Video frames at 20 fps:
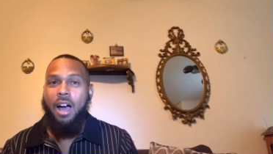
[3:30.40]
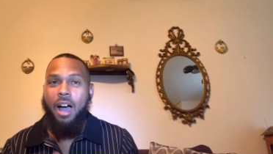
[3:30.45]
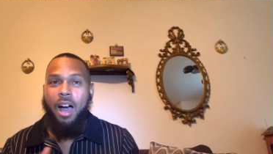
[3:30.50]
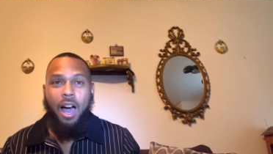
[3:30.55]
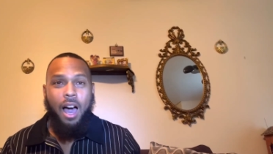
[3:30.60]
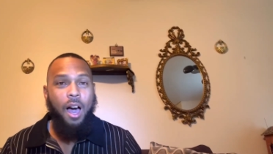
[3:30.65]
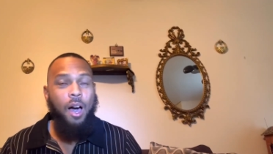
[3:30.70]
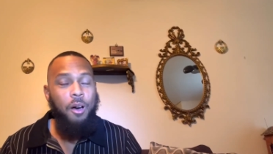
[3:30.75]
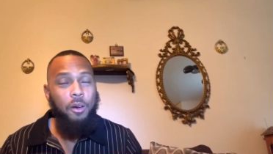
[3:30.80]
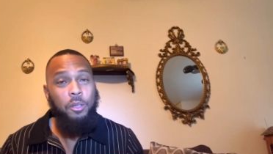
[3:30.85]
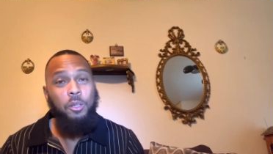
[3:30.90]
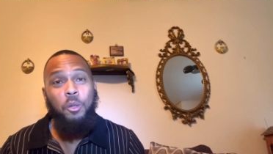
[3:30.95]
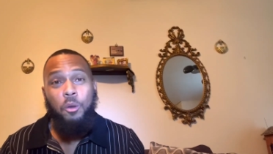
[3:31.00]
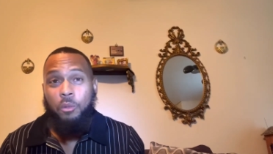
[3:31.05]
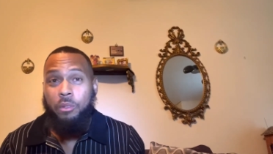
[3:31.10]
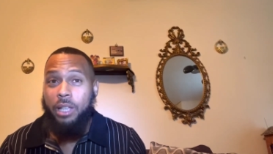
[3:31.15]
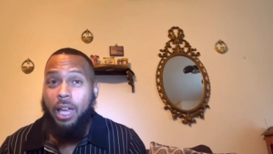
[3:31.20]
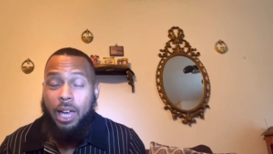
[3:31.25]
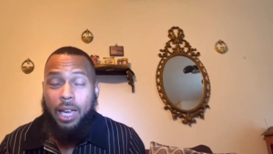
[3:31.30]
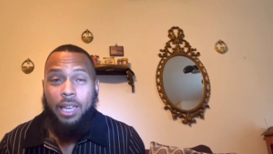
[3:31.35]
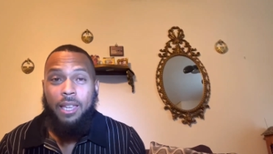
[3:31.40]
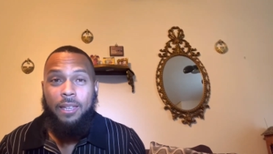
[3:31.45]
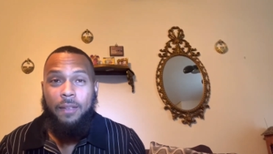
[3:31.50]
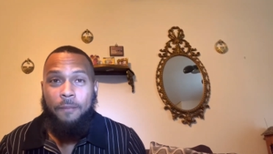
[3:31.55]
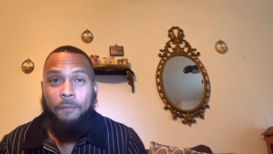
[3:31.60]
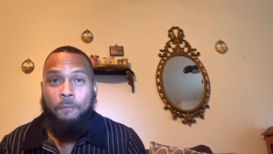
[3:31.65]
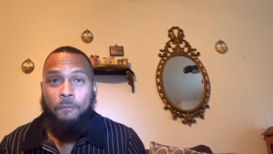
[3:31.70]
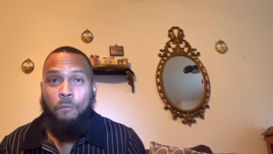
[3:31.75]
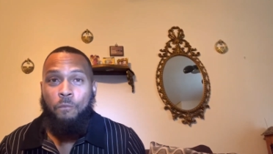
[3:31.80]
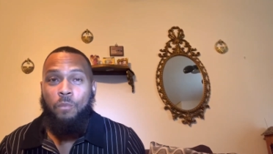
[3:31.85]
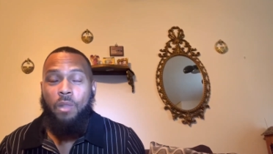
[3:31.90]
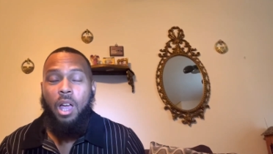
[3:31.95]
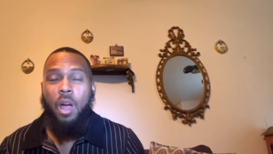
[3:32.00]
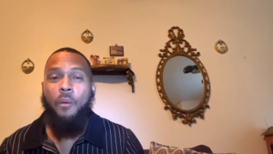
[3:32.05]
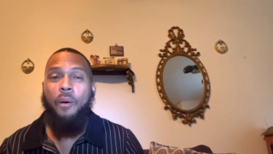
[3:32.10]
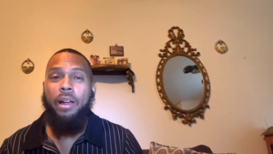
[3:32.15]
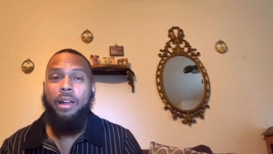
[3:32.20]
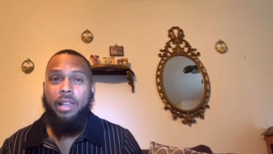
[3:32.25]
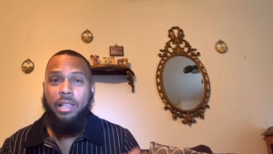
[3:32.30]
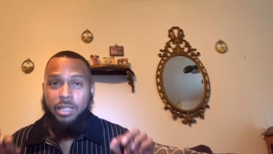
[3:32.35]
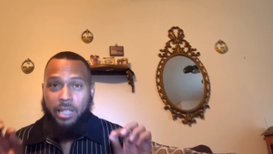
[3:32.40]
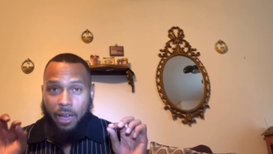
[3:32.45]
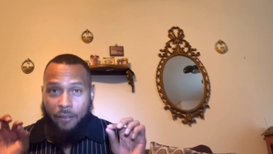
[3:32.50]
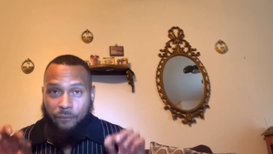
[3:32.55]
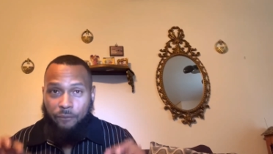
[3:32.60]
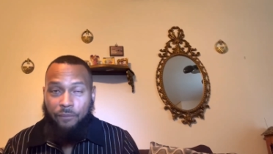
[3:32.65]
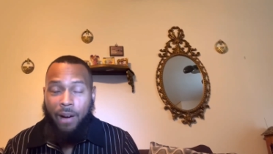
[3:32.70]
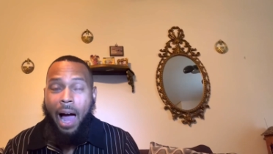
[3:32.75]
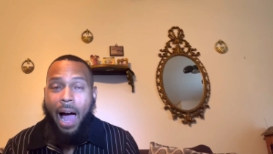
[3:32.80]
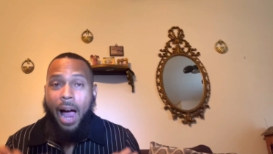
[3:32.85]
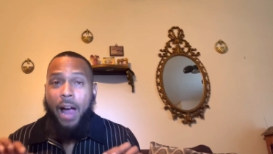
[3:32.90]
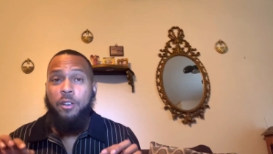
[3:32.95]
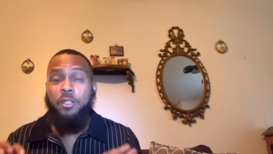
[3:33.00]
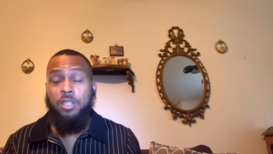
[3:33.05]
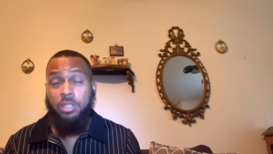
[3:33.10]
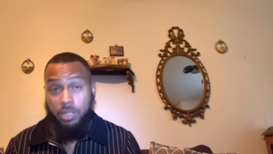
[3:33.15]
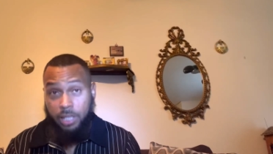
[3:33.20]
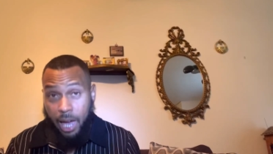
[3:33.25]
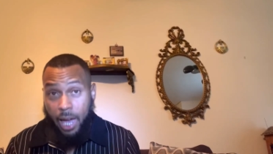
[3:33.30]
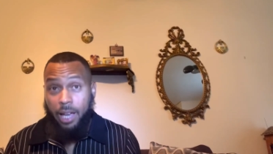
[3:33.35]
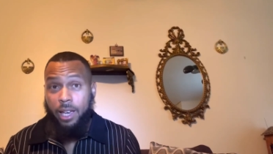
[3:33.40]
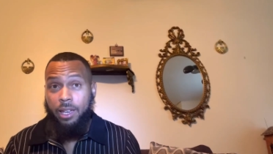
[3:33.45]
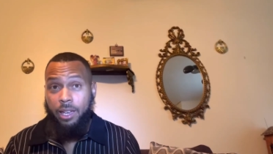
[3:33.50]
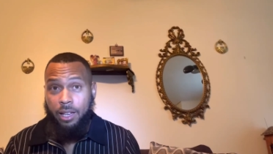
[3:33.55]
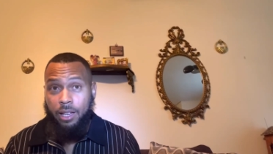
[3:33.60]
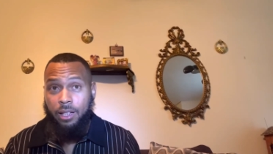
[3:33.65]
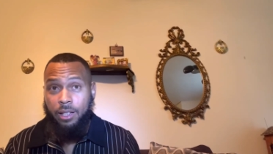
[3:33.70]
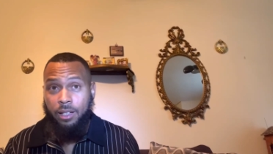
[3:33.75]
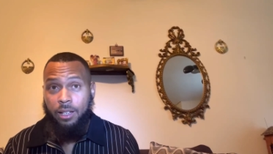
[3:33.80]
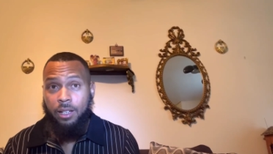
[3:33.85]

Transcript: All you need, all right, is a Fire Stick.